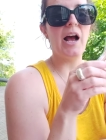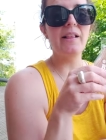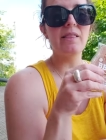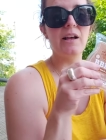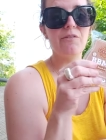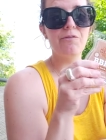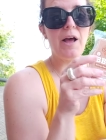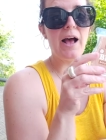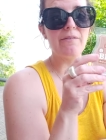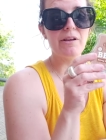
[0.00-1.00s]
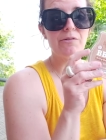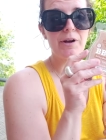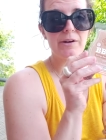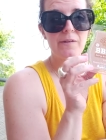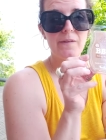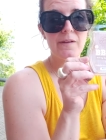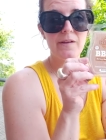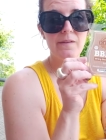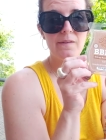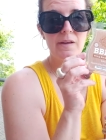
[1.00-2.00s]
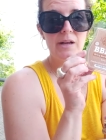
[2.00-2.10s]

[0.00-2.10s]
I love having fragrances